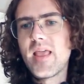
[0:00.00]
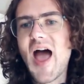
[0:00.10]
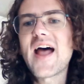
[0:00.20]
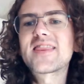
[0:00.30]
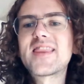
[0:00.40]

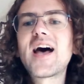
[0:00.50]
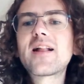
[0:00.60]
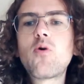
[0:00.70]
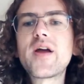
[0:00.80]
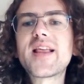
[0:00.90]
At that
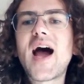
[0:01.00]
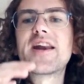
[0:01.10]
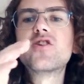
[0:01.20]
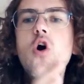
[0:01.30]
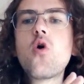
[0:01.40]
point, I
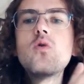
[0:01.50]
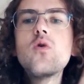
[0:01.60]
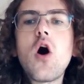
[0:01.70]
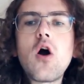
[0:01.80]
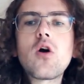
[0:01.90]
no
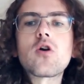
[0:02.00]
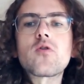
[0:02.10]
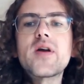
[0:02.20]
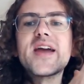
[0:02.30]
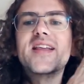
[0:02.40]
longer
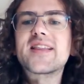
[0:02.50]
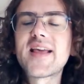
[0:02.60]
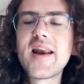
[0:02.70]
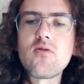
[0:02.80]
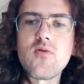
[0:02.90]

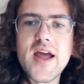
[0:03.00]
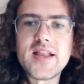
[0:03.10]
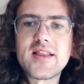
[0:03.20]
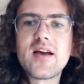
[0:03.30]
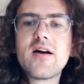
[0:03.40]

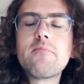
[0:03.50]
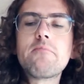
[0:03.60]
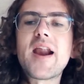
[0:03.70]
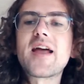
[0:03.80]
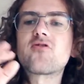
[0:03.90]
accelerate,
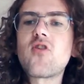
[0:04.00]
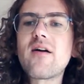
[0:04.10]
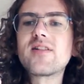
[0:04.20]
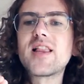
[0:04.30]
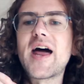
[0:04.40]
but I
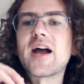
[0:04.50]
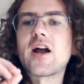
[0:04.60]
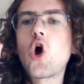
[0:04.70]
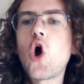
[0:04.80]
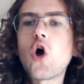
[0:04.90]
travel at a
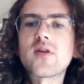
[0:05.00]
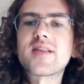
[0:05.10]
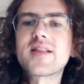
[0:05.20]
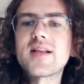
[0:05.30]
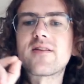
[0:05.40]

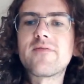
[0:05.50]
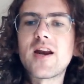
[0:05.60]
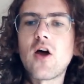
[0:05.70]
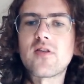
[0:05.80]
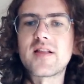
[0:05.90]
constant
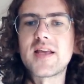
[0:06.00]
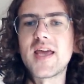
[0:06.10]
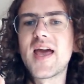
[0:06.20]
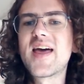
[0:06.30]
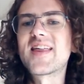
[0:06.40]
velocity.
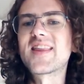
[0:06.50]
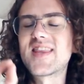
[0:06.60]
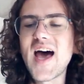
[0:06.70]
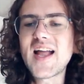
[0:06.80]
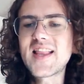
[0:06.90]

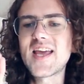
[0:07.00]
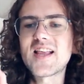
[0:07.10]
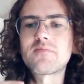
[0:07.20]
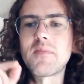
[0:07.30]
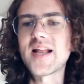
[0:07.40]
That
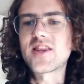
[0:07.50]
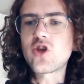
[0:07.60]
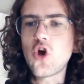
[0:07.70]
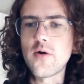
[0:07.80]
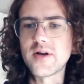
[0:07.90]
is my
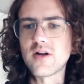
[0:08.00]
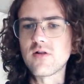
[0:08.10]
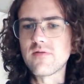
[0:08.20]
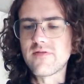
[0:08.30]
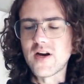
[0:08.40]

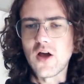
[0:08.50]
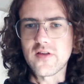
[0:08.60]
terminal velocity.